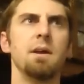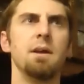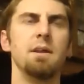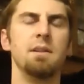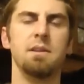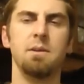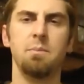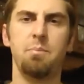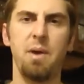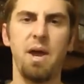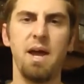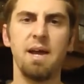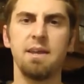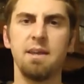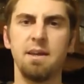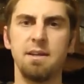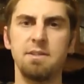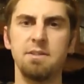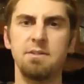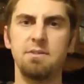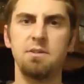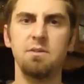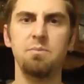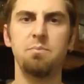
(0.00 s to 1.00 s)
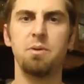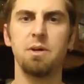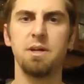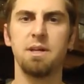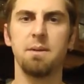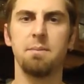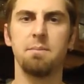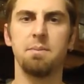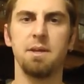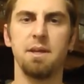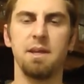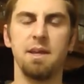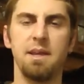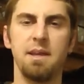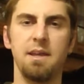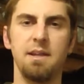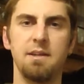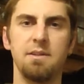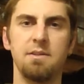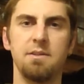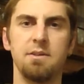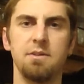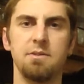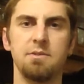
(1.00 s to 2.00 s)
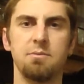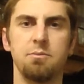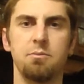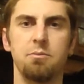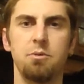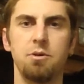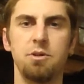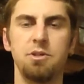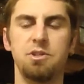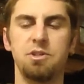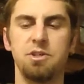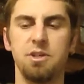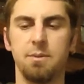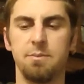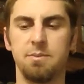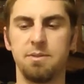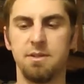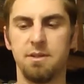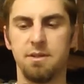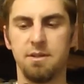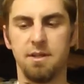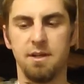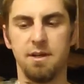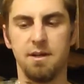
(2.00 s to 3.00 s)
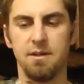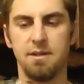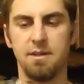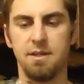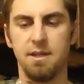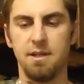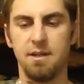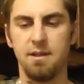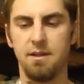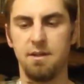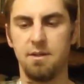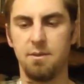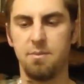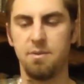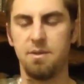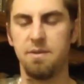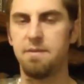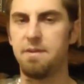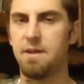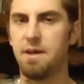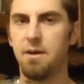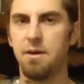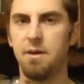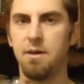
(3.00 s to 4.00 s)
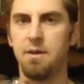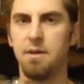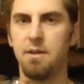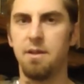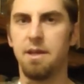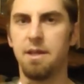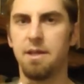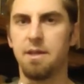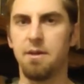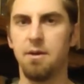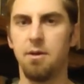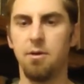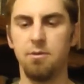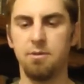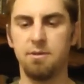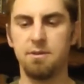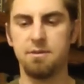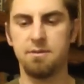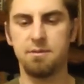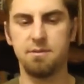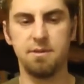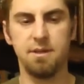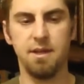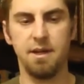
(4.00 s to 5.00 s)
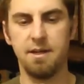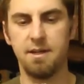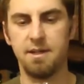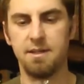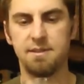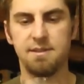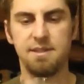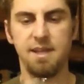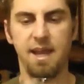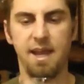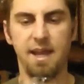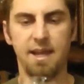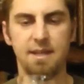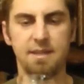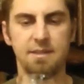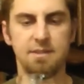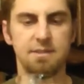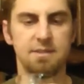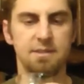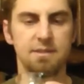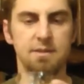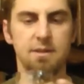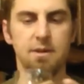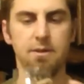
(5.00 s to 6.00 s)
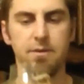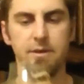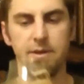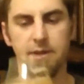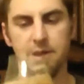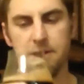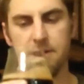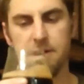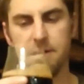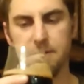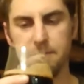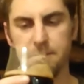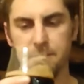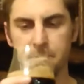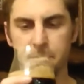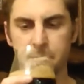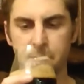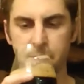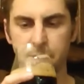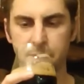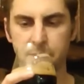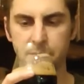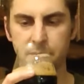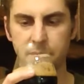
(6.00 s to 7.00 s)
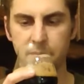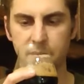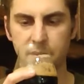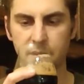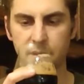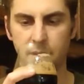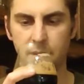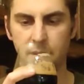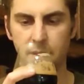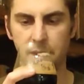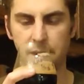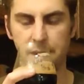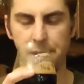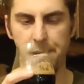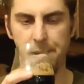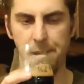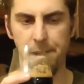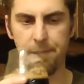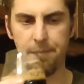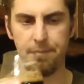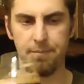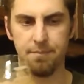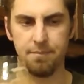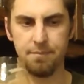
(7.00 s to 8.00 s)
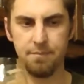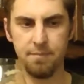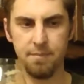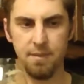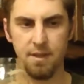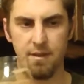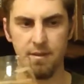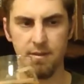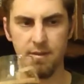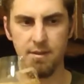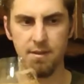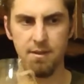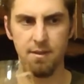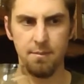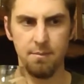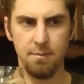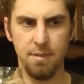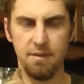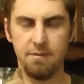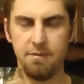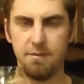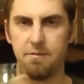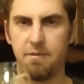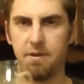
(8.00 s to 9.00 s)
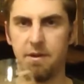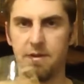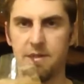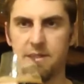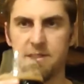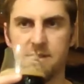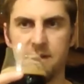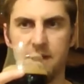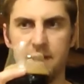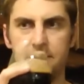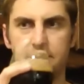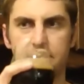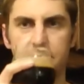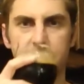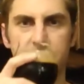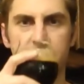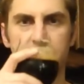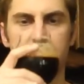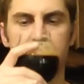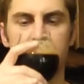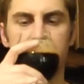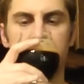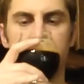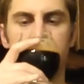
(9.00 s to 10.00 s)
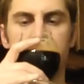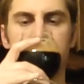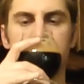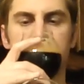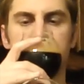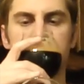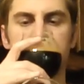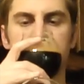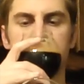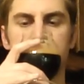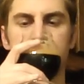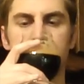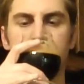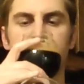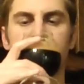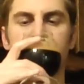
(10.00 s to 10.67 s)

In the back end, you do pick up a hint of those wood chips in there. You get a little bit of that uh, like oak kind of tannins going on. Um, maybe very slight vanilla notes.